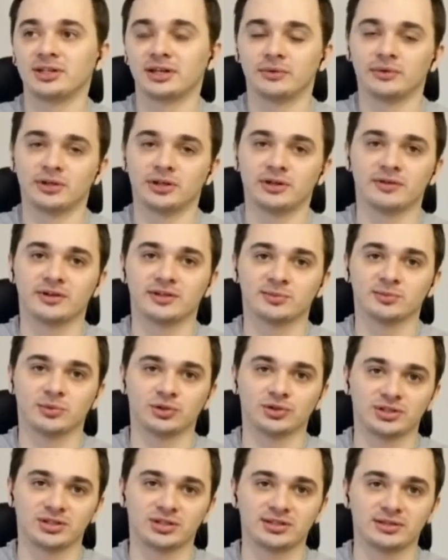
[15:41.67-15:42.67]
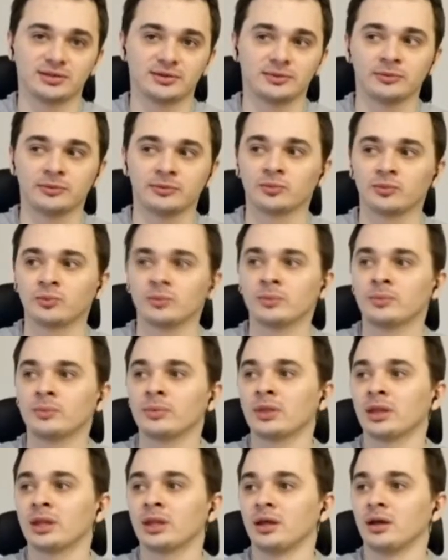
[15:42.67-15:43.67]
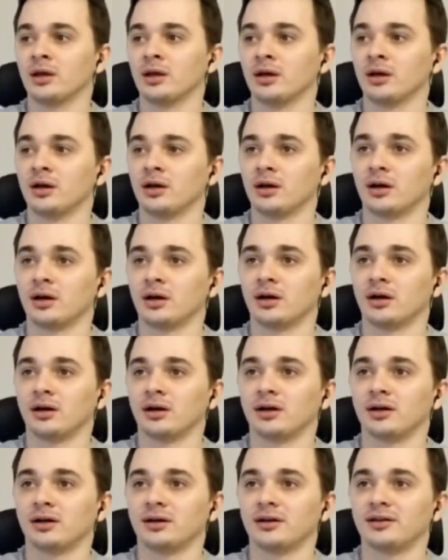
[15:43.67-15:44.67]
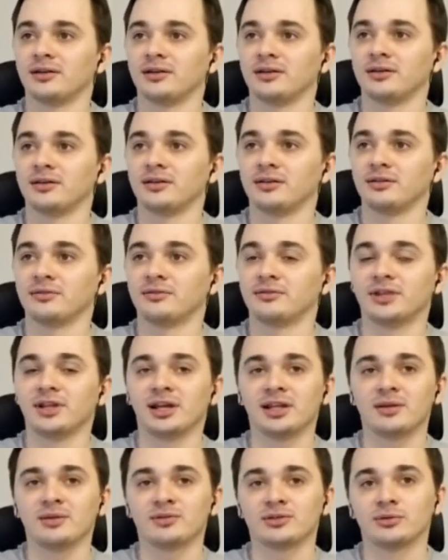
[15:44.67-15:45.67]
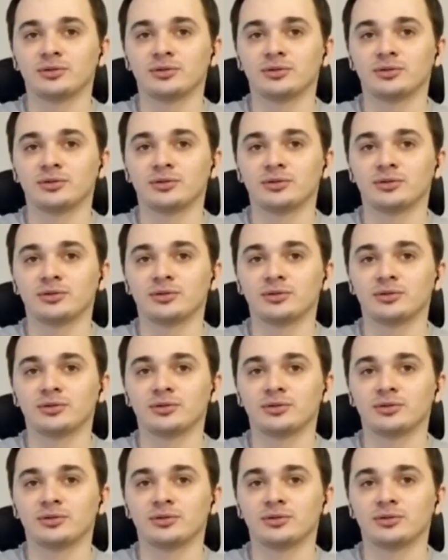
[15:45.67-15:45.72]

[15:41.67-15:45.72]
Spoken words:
implement undocumented features in their solutions.